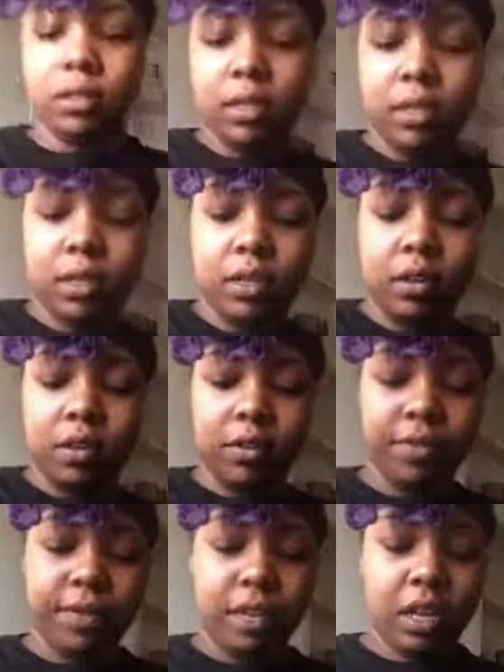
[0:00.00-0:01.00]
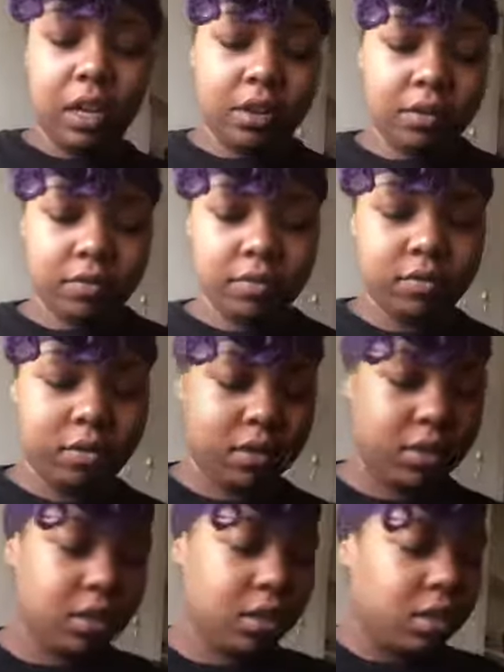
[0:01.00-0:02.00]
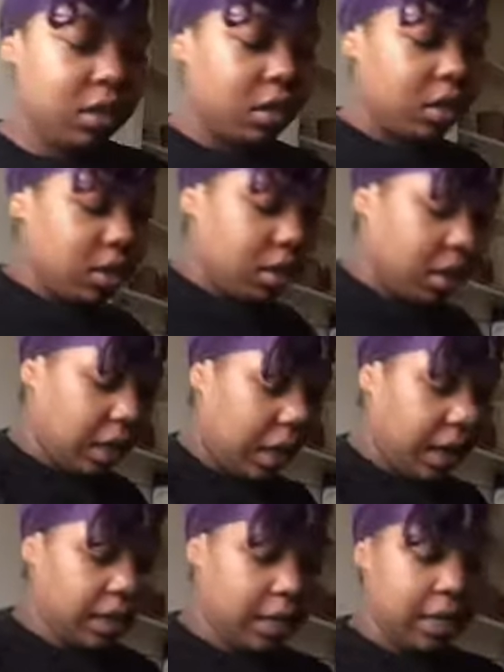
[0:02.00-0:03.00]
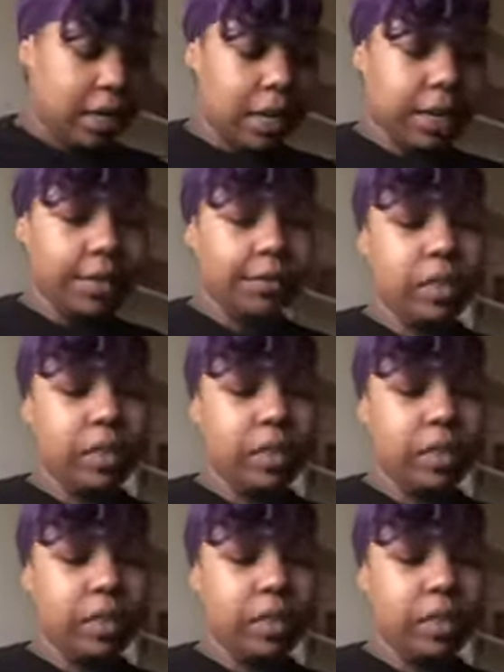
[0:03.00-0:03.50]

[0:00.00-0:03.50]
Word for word: get the coffee out. I love